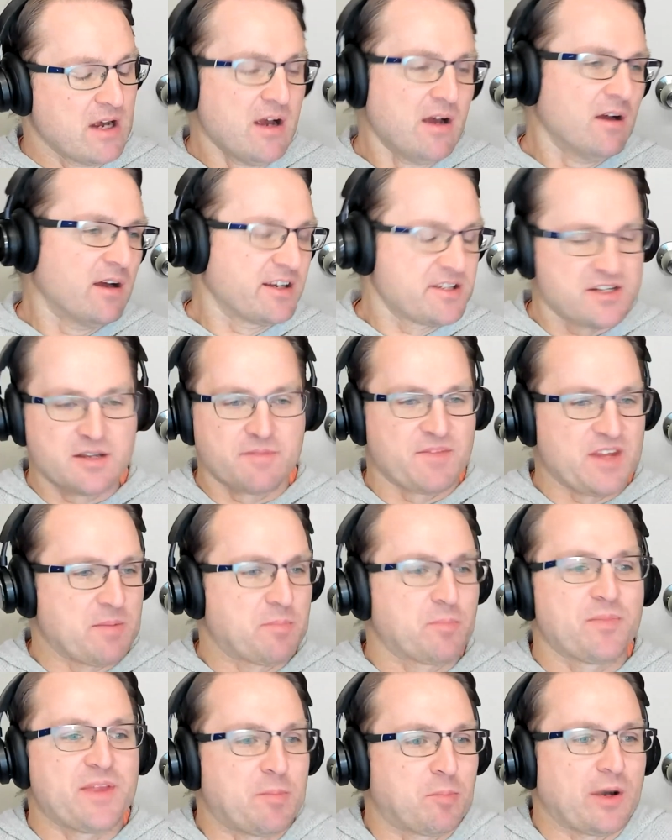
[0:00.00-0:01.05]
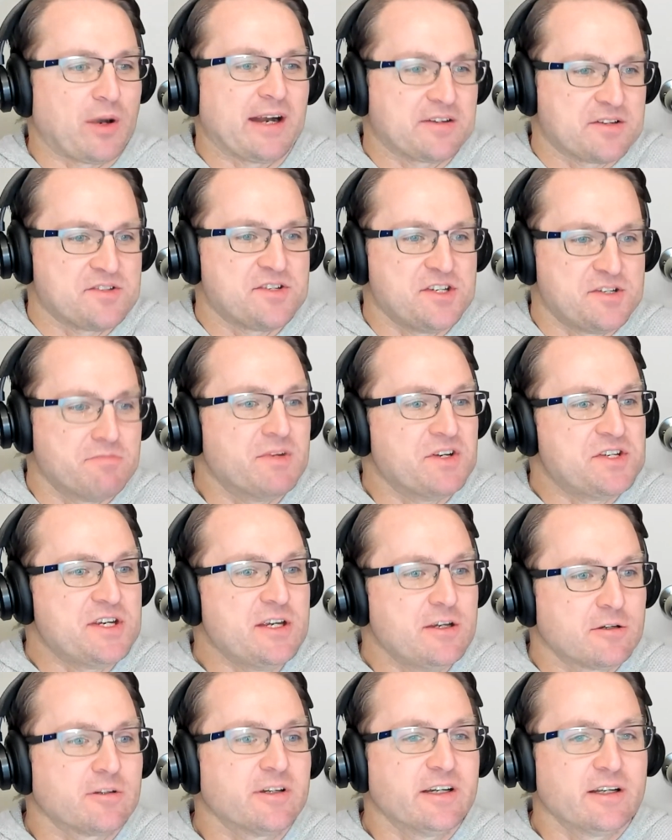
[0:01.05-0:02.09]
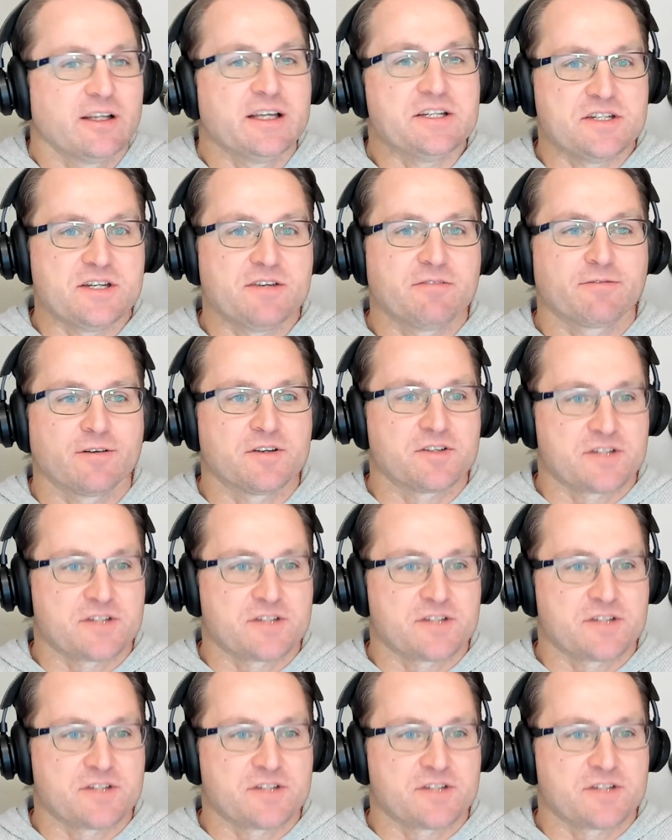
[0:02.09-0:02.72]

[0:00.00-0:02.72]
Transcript: because their practice is materially different